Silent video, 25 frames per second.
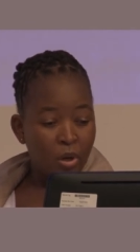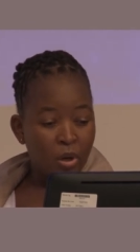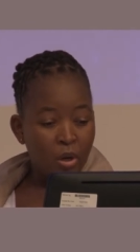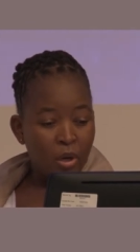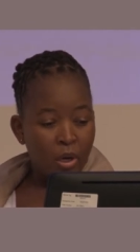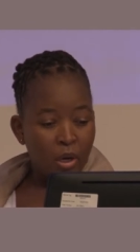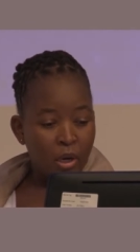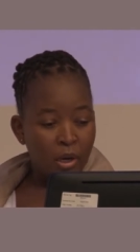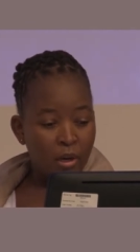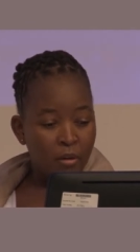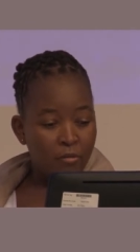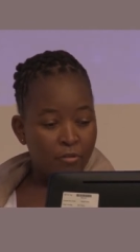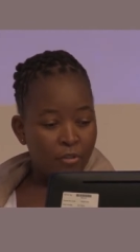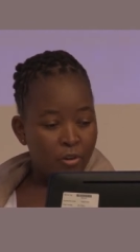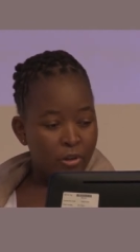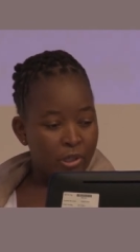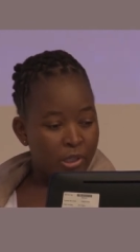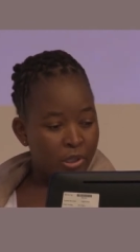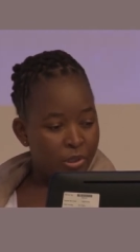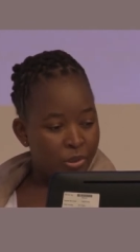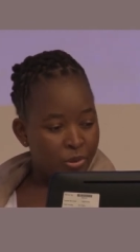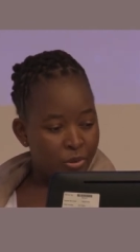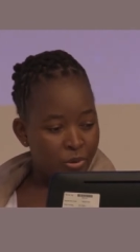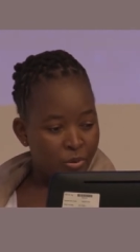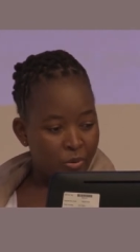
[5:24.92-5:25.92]
uh,
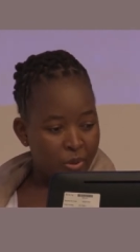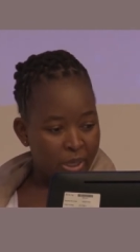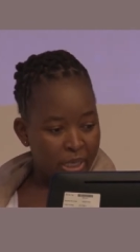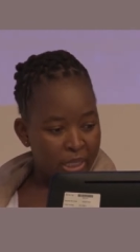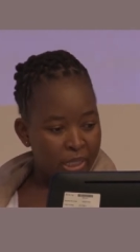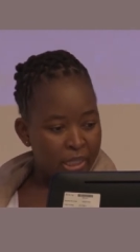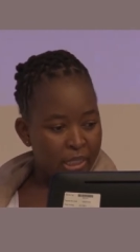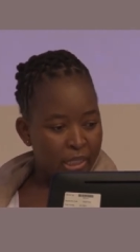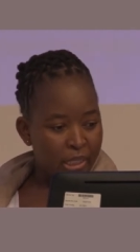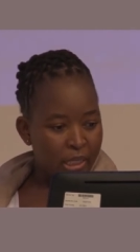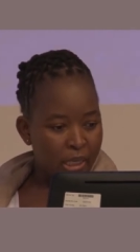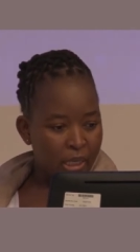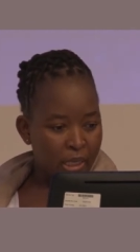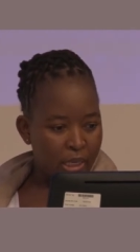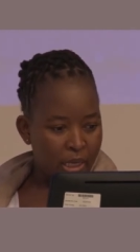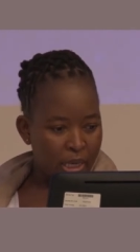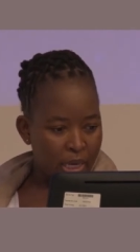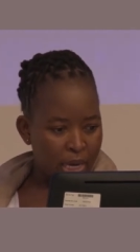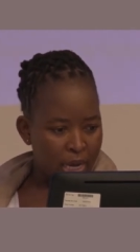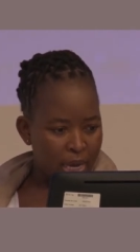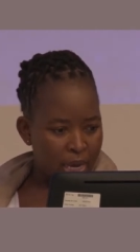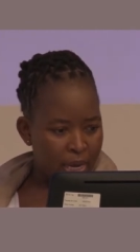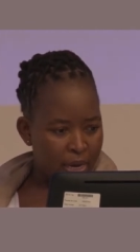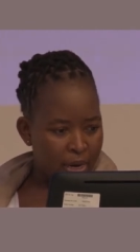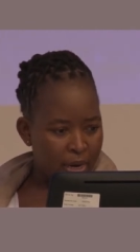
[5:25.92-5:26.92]
42 weeks,
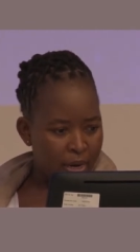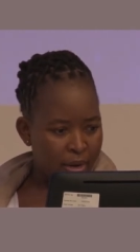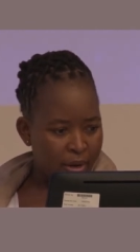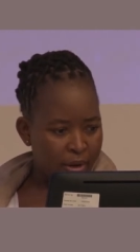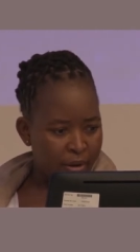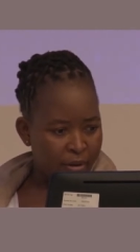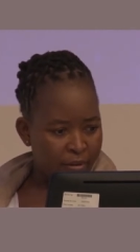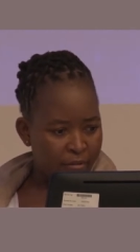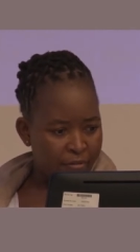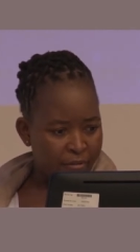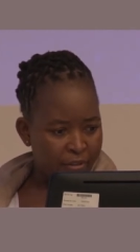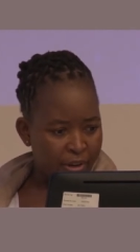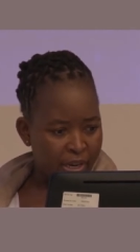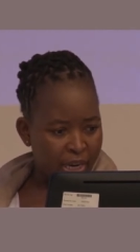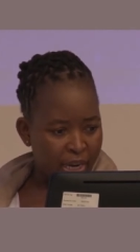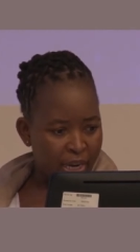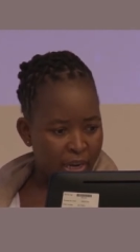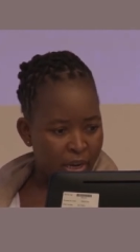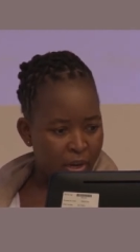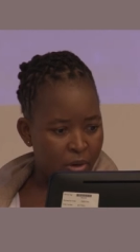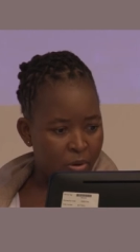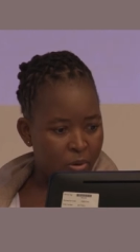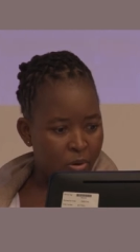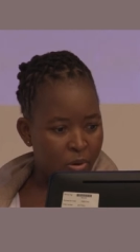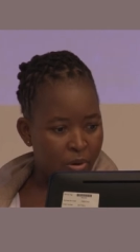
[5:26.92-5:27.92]
and uh, Finai
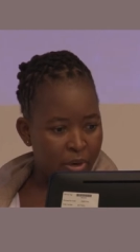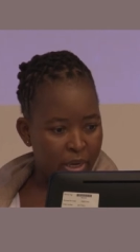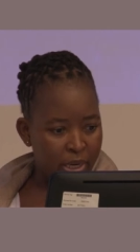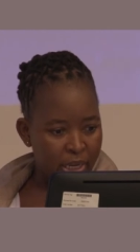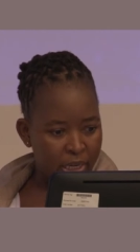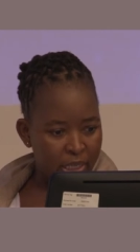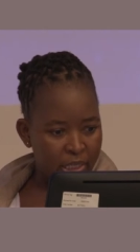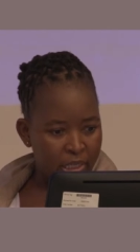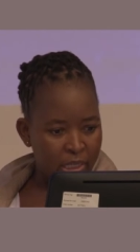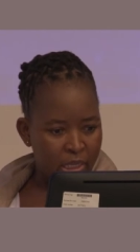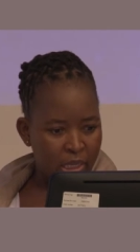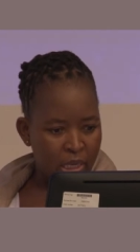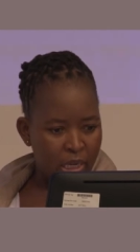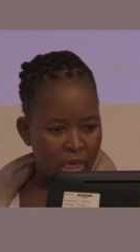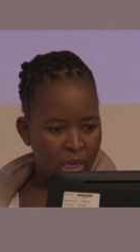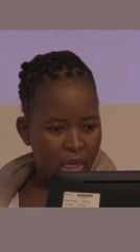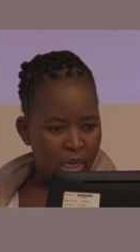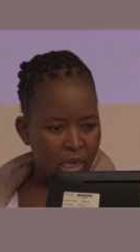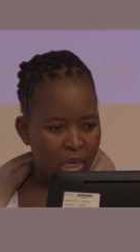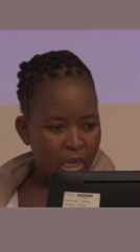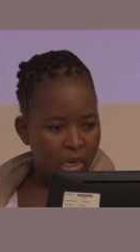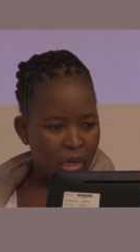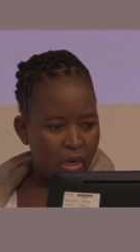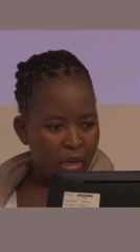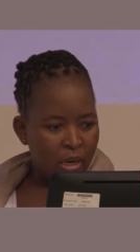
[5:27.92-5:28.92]
and colleagues
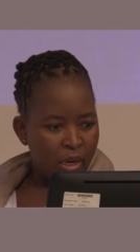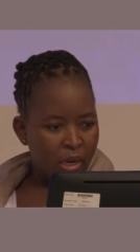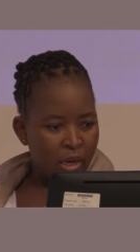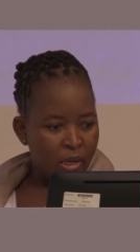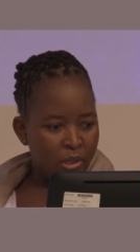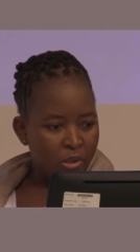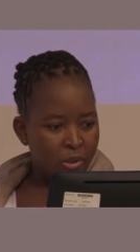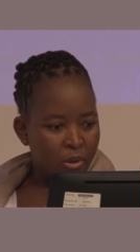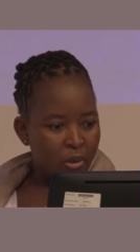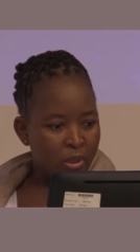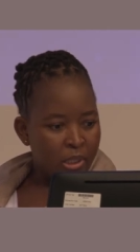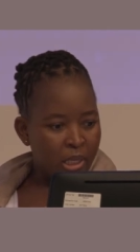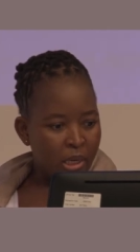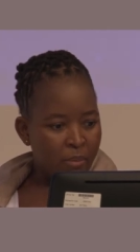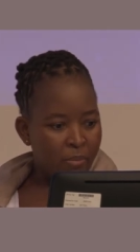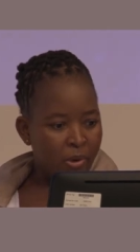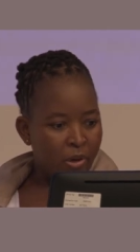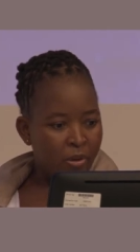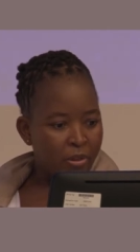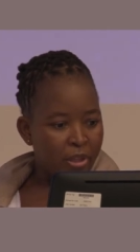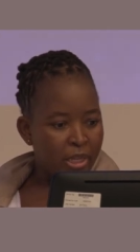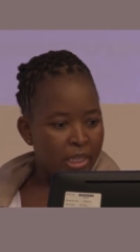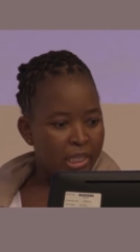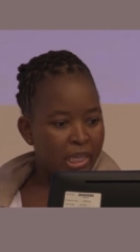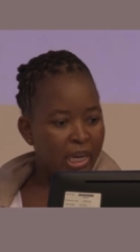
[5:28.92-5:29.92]
uh, talked
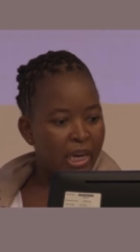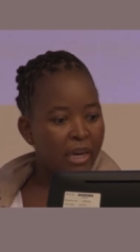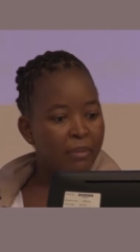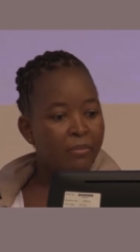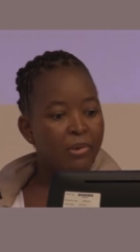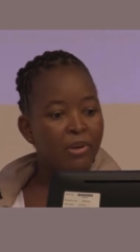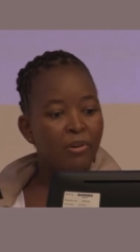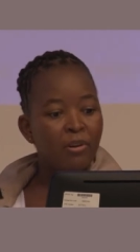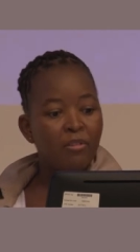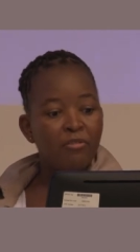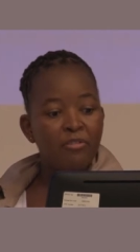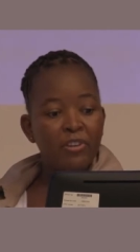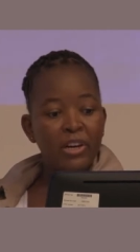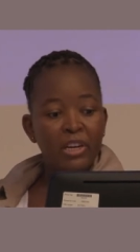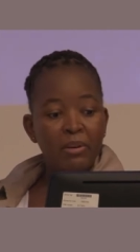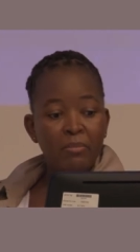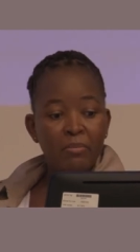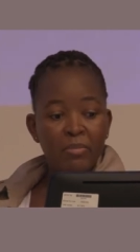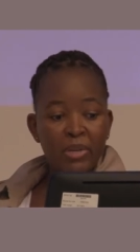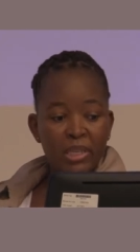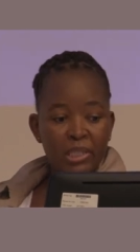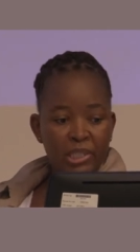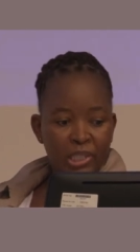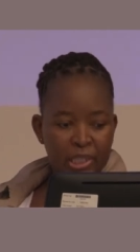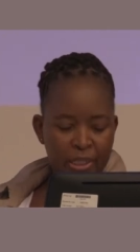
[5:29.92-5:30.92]
about the timing of
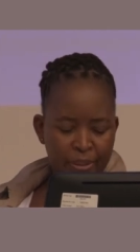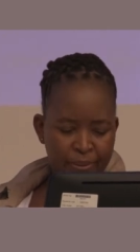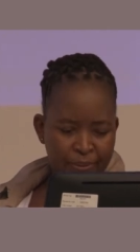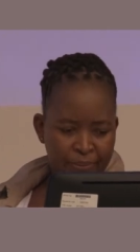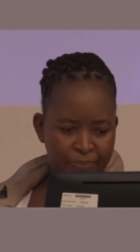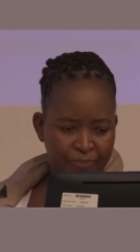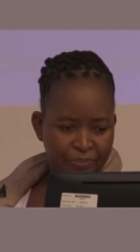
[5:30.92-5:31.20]
admission,